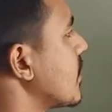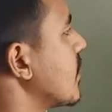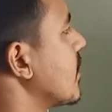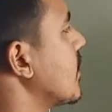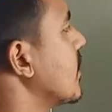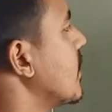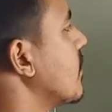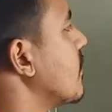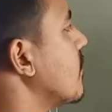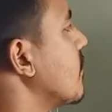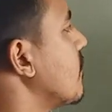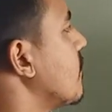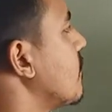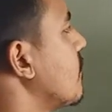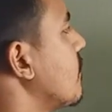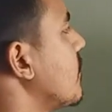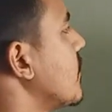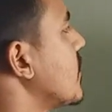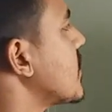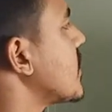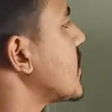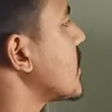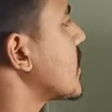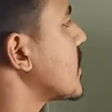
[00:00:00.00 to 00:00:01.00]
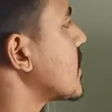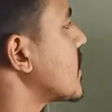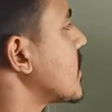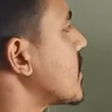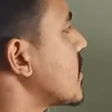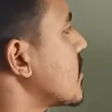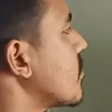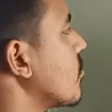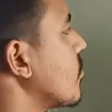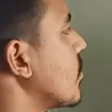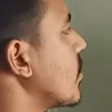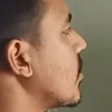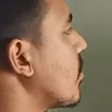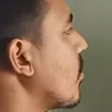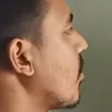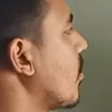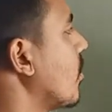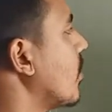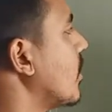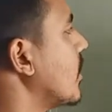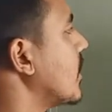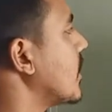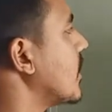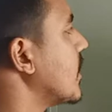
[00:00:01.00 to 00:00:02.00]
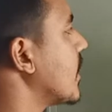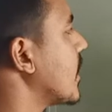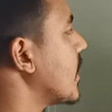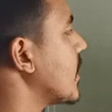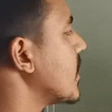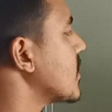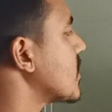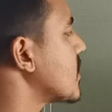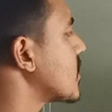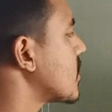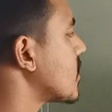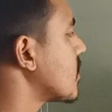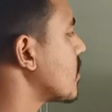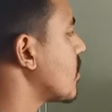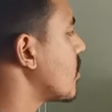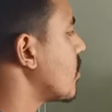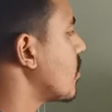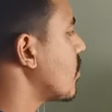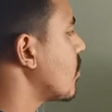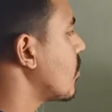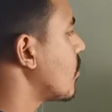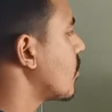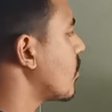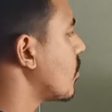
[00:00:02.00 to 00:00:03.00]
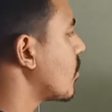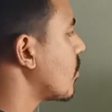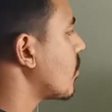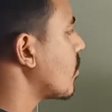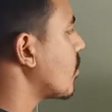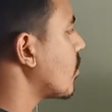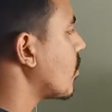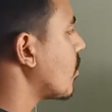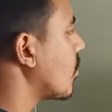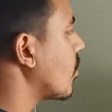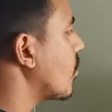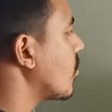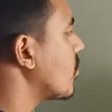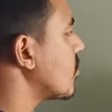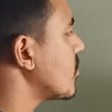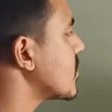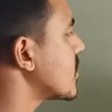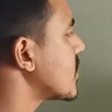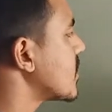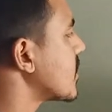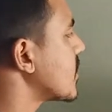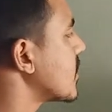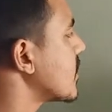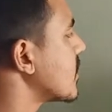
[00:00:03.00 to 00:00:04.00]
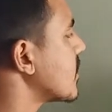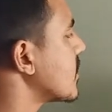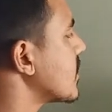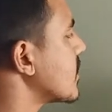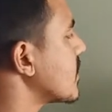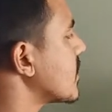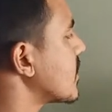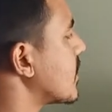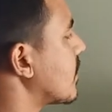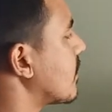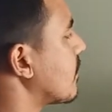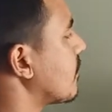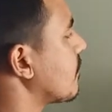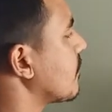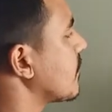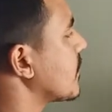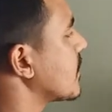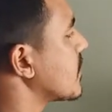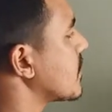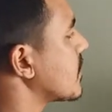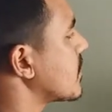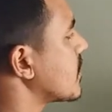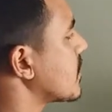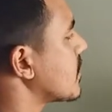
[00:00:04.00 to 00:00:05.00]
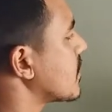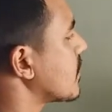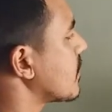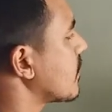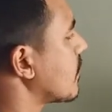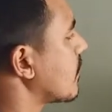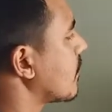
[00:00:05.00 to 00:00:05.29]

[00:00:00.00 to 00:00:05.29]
in physics we call it as closed surface.